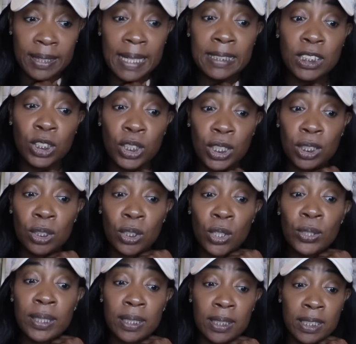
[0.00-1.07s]
That's a good
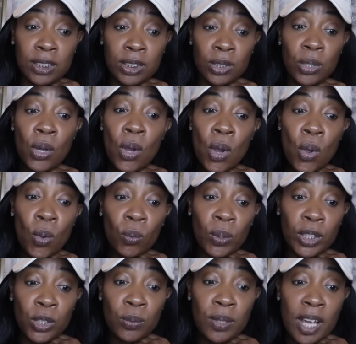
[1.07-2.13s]
learning lesson
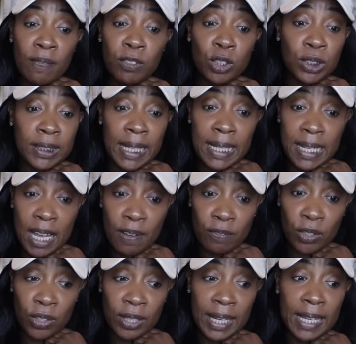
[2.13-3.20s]
where you never say never